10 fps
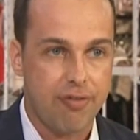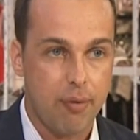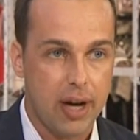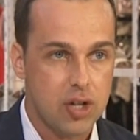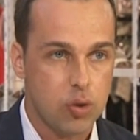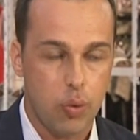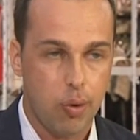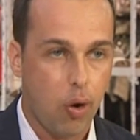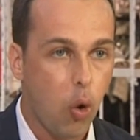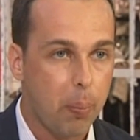foundation, we
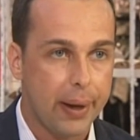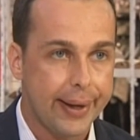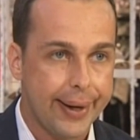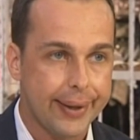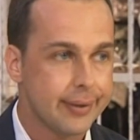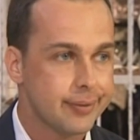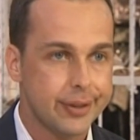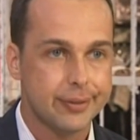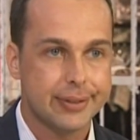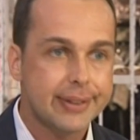were open in you
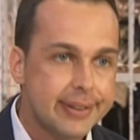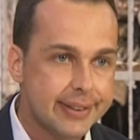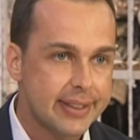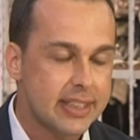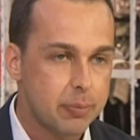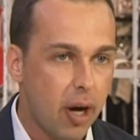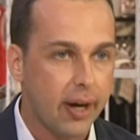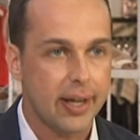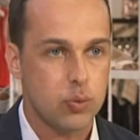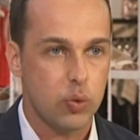know six
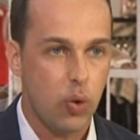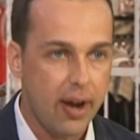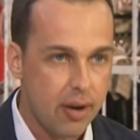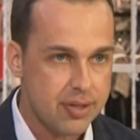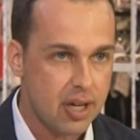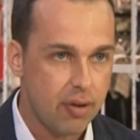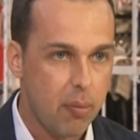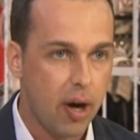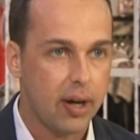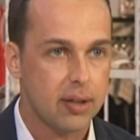markets with warehouses in every
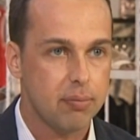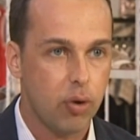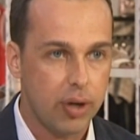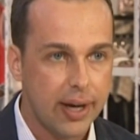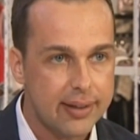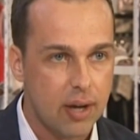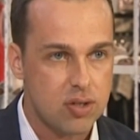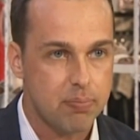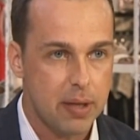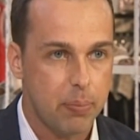market, more than a
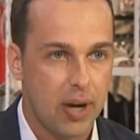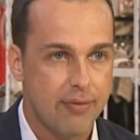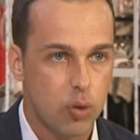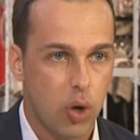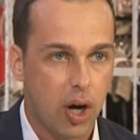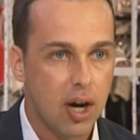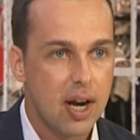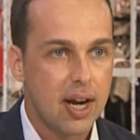thousand people everywhere.